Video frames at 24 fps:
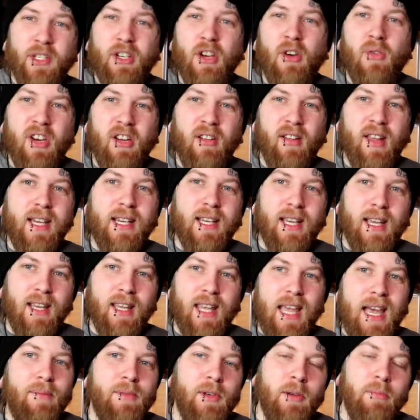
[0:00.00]
You know when you, like,
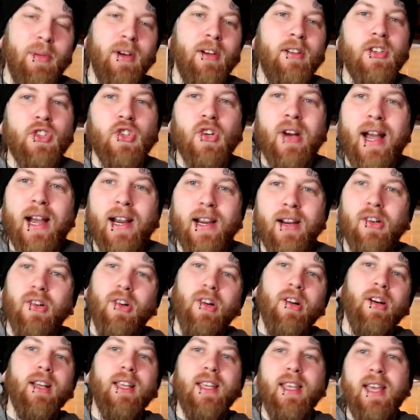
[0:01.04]
kept a bearded dragon
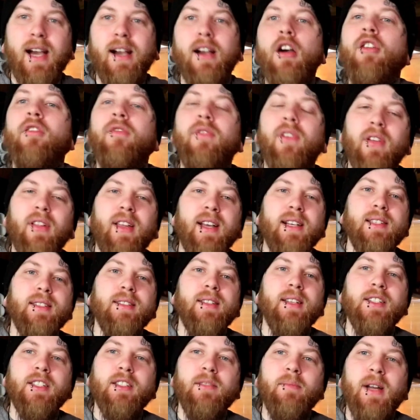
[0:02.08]
or a gecko for, like,
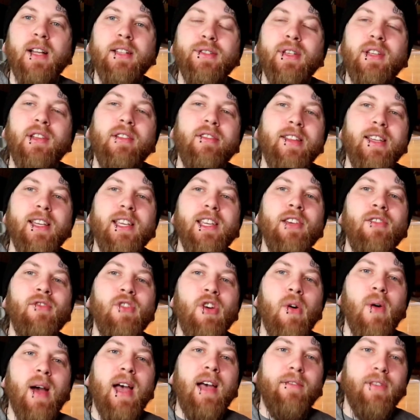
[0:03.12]
6 months and you think you
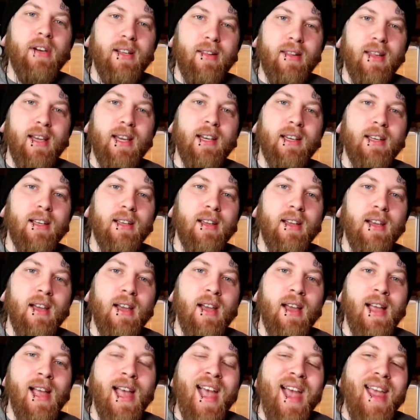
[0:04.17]
know everything?
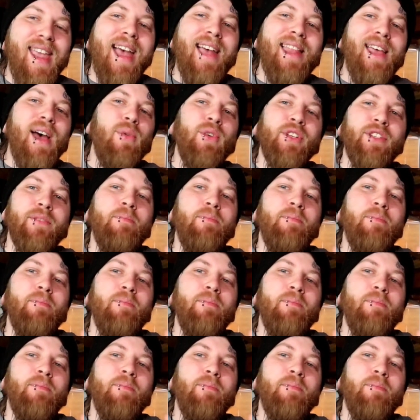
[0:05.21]
Yeah, that